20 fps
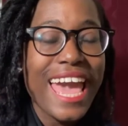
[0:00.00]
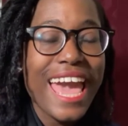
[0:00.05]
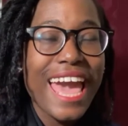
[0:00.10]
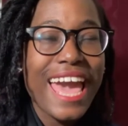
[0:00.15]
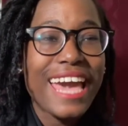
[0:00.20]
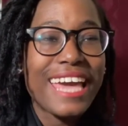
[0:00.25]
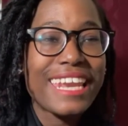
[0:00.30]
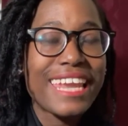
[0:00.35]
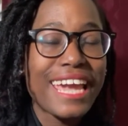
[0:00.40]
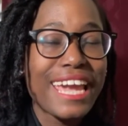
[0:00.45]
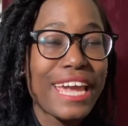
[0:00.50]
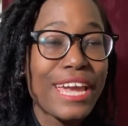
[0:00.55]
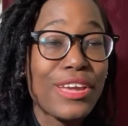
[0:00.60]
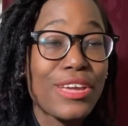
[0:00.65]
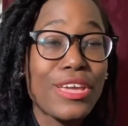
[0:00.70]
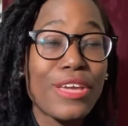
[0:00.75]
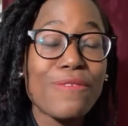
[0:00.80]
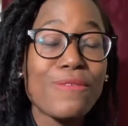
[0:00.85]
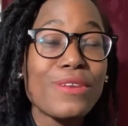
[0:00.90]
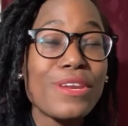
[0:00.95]
And hey,
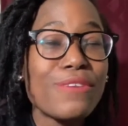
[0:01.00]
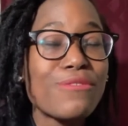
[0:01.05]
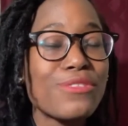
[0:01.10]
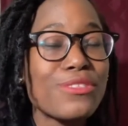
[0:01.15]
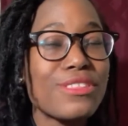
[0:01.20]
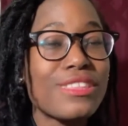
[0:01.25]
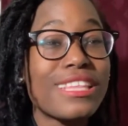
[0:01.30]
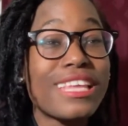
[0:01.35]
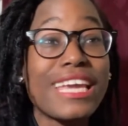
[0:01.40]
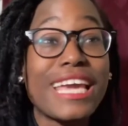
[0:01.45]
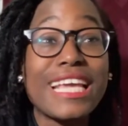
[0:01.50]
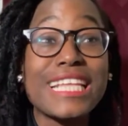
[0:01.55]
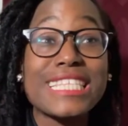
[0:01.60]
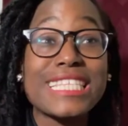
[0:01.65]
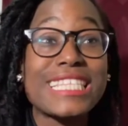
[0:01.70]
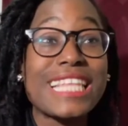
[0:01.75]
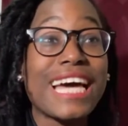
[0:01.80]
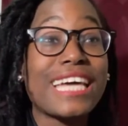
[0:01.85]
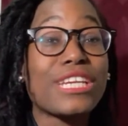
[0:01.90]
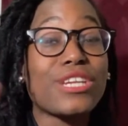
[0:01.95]
even if it's
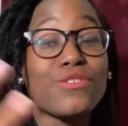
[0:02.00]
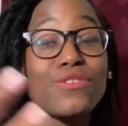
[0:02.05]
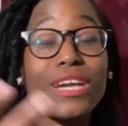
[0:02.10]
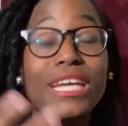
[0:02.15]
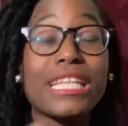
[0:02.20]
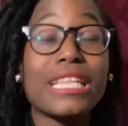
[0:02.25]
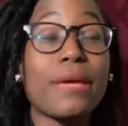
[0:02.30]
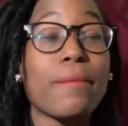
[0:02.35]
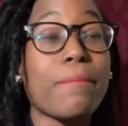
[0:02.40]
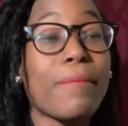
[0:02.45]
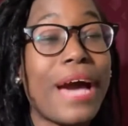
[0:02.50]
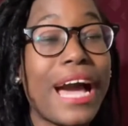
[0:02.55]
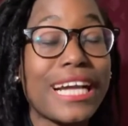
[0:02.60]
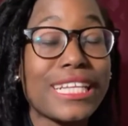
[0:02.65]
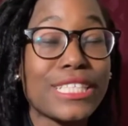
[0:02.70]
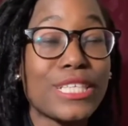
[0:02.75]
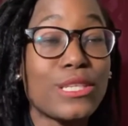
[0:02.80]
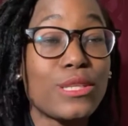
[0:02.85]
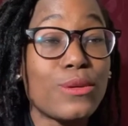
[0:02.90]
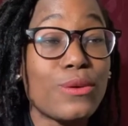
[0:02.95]
not directly
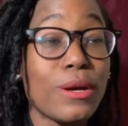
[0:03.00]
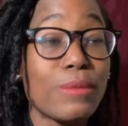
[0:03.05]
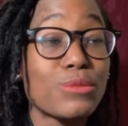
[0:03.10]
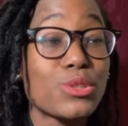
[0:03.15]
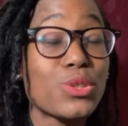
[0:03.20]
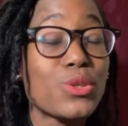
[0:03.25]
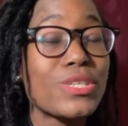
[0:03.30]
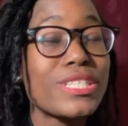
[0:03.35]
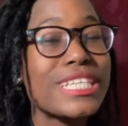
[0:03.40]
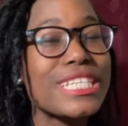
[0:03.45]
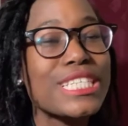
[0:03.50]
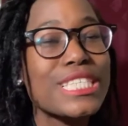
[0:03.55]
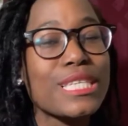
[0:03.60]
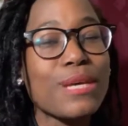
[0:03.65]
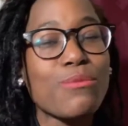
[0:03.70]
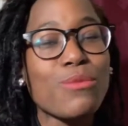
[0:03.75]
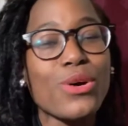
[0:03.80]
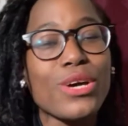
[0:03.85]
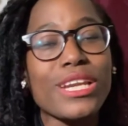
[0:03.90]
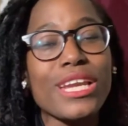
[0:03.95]
impacting you, I'm sure there's
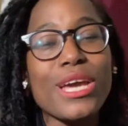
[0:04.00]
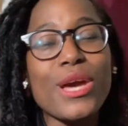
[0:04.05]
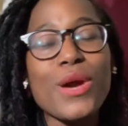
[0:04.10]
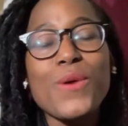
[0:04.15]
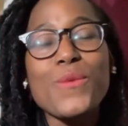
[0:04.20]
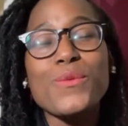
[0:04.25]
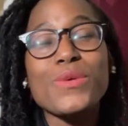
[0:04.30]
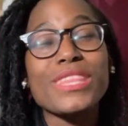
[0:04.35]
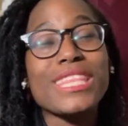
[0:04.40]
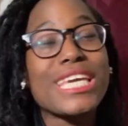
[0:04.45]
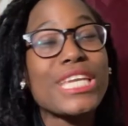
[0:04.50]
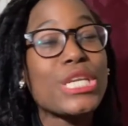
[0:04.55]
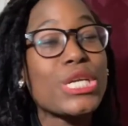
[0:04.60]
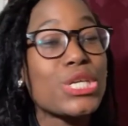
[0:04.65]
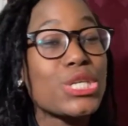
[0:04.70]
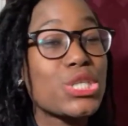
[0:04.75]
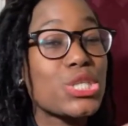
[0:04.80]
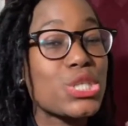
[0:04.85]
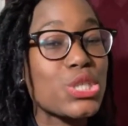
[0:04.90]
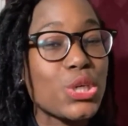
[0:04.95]
someone within your
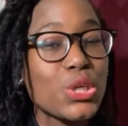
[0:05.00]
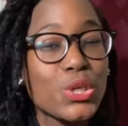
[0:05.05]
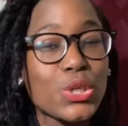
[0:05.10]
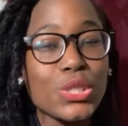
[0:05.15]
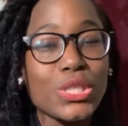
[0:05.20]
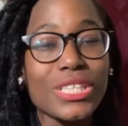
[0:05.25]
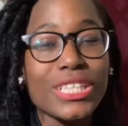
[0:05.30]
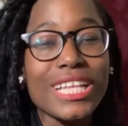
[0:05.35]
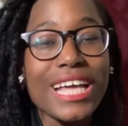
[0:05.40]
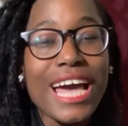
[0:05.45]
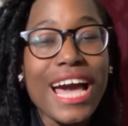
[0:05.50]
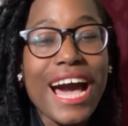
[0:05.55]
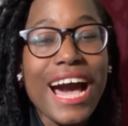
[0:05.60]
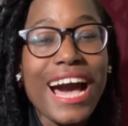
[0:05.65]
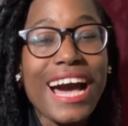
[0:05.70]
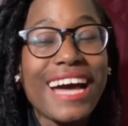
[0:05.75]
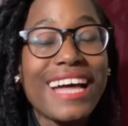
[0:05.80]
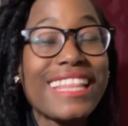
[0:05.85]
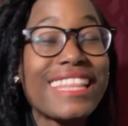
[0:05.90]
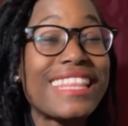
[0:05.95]
circle
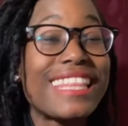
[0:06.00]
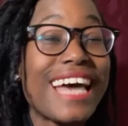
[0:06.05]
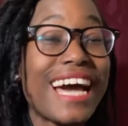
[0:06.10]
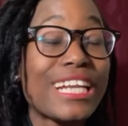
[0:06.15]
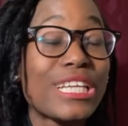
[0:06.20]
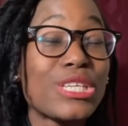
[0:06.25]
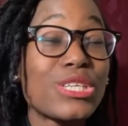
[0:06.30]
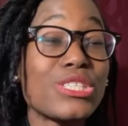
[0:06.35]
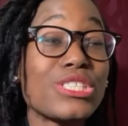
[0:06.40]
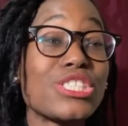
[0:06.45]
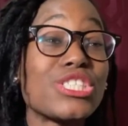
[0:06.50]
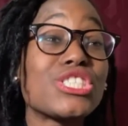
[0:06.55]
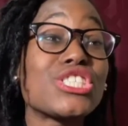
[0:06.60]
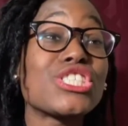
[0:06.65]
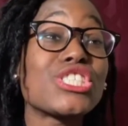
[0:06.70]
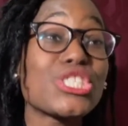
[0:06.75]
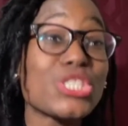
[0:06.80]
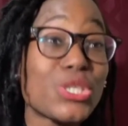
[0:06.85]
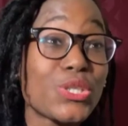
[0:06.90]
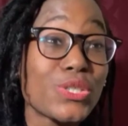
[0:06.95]
that could
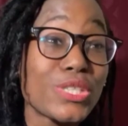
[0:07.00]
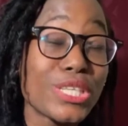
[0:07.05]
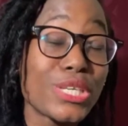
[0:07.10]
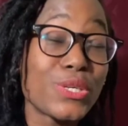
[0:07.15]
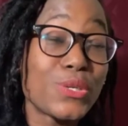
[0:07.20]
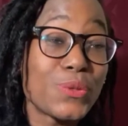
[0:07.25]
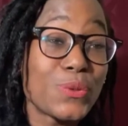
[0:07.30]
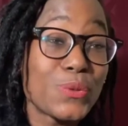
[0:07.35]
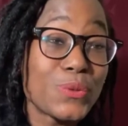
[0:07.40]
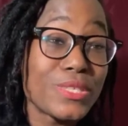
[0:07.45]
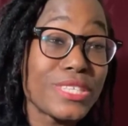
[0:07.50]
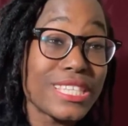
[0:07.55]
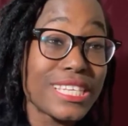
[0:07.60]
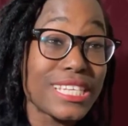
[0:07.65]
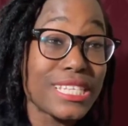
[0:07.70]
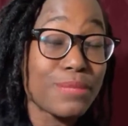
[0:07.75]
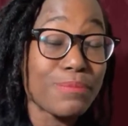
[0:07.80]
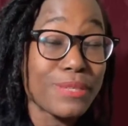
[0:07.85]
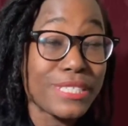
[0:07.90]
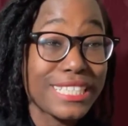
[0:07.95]
certainly use these
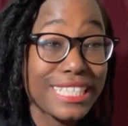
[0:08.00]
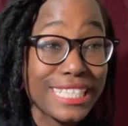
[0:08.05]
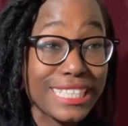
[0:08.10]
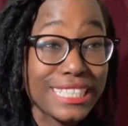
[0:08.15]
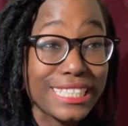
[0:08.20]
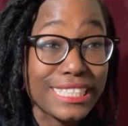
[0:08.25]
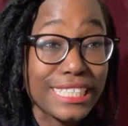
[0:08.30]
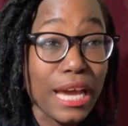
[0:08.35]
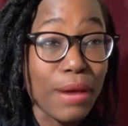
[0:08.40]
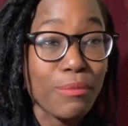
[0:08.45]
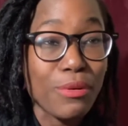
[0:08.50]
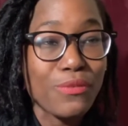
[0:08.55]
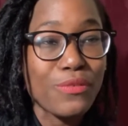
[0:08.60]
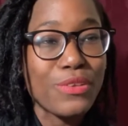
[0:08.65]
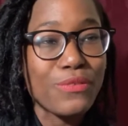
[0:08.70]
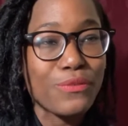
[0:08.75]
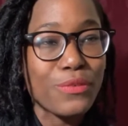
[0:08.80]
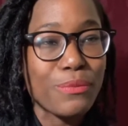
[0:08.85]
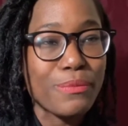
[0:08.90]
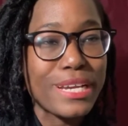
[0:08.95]
particular type of
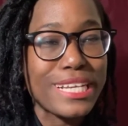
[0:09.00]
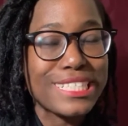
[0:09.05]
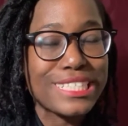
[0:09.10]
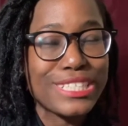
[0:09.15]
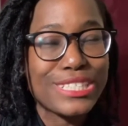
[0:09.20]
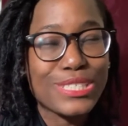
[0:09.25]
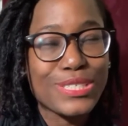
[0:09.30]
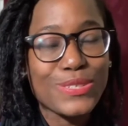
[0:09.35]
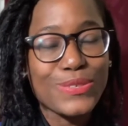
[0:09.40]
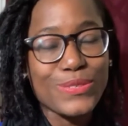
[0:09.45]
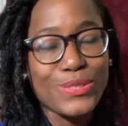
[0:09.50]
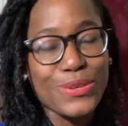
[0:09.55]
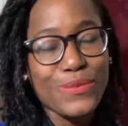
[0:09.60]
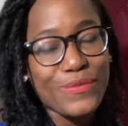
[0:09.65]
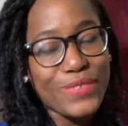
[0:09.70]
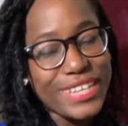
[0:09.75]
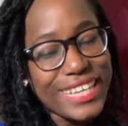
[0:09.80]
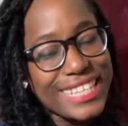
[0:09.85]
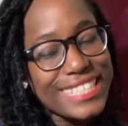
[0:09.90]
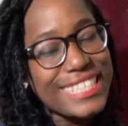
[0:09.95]
information. So don't
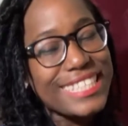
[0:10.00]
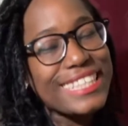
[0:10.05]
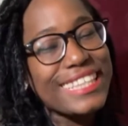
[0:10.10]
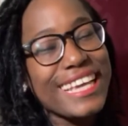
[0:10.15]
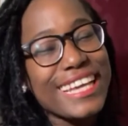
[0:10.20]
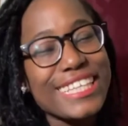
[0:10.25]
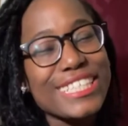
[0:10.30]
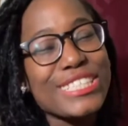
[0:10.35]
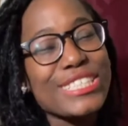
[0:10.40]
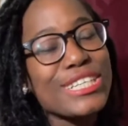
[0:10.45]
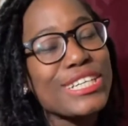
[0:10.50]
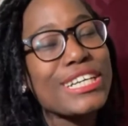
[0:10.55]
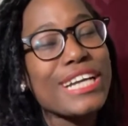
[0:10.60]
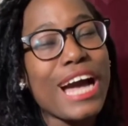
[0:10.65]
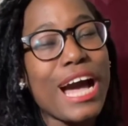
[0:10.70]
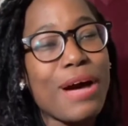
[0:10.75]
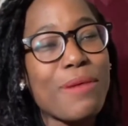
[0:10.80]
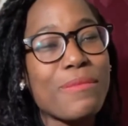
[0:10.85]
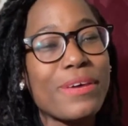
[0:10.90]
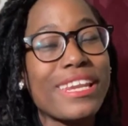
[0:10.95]
forget to like, share,
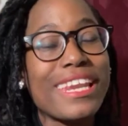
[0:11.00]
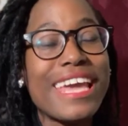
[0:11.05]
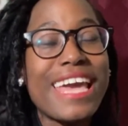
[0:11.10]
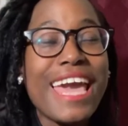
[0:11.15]
comment.